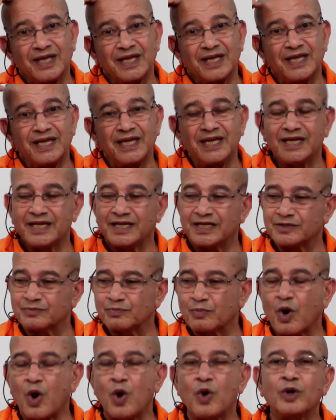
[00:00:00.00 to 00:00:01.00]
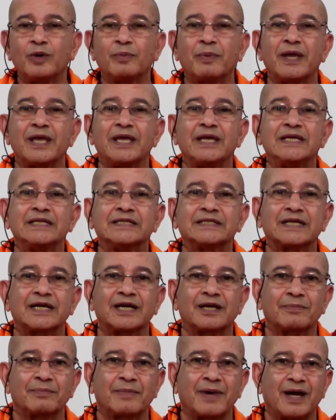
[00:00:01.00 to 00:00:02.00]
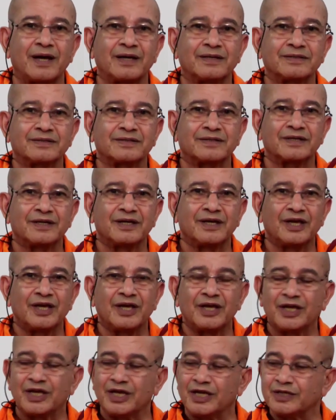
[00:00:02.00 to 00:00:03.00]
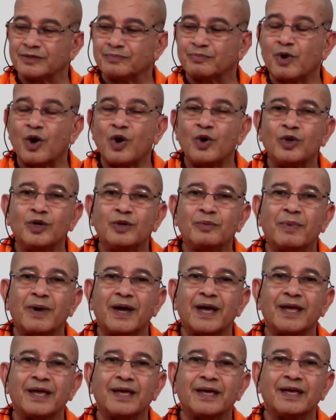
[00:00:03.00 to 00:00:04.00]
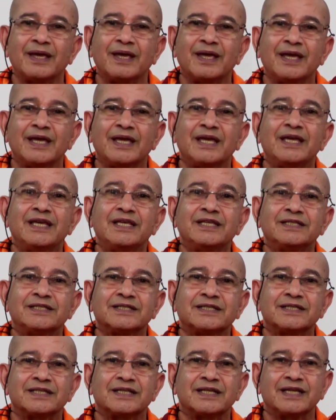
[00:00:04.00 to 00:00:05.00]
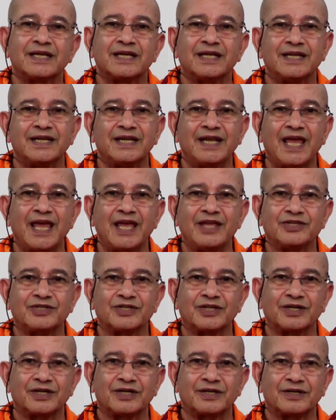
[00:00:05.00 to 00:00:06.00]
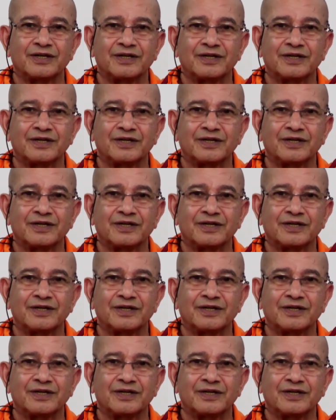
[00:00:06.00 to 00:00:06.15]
He is bound by his karmas. He is bound by his nature.